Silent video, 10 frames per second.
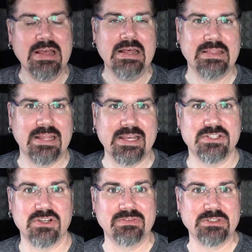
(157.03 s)
light
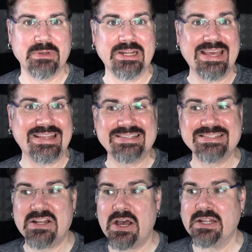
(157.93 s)
surface. But again, this is
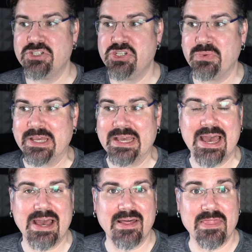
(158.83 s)
not doing
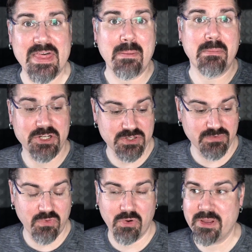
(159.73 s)
that much
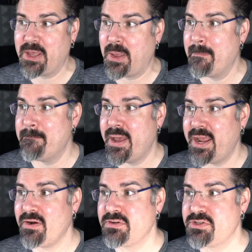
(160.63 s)
for me
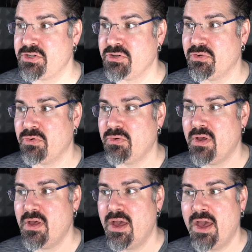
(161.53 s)
compared to
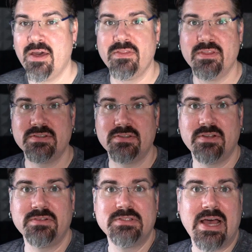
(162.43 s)
this
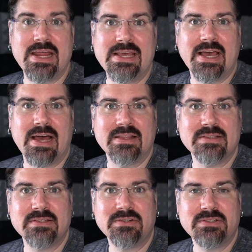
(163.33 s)
little tiny guy. This
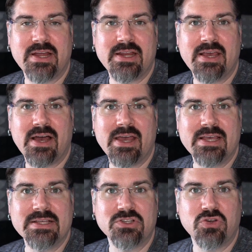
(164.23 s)
little tiny guy
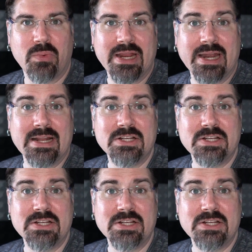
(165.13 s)
is great, and I do